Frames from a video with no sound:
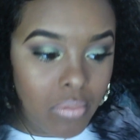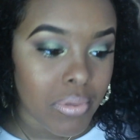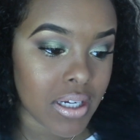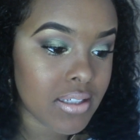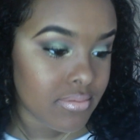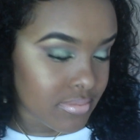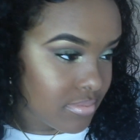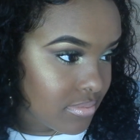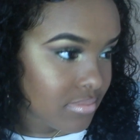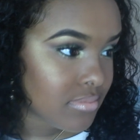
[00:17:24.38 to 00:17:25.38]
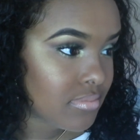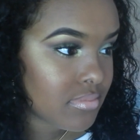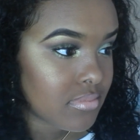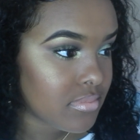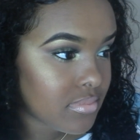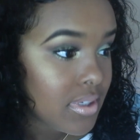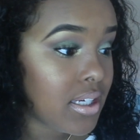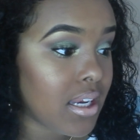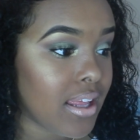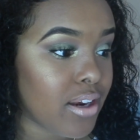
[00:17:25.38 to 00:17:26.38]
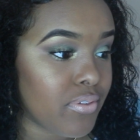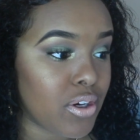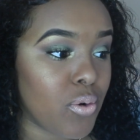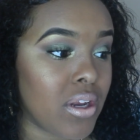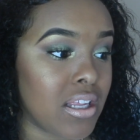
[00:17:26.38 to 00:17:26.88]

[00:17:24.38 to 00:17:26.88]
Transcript: but in light of it all,